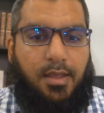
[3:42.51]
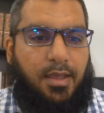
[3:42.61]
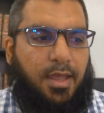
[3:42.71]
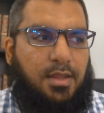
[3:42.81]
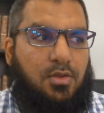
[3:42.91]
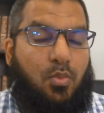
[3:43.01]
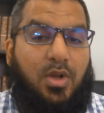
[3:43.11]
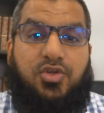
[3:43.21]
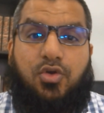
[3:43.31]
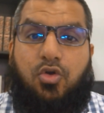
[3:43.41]
and
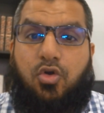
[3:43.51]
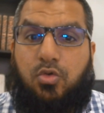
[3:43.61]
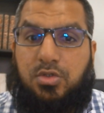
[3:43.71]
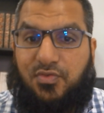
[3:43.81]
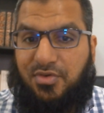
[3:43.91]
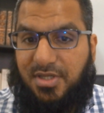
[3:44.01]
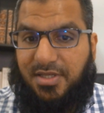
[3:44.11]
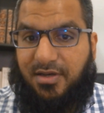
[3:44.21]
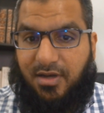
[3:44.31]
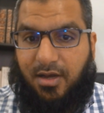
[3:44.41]
what your goals for the
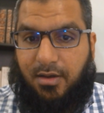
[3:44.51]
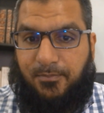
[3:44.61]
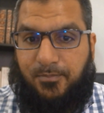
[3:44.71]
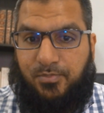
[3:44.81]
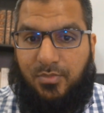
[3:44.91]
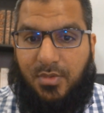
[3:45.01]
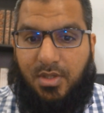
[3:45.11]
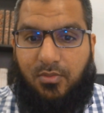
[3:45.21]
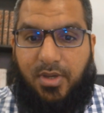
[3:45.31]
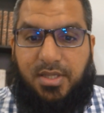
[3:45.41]
year are,
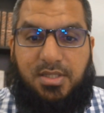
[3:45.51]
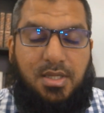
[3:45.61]
right?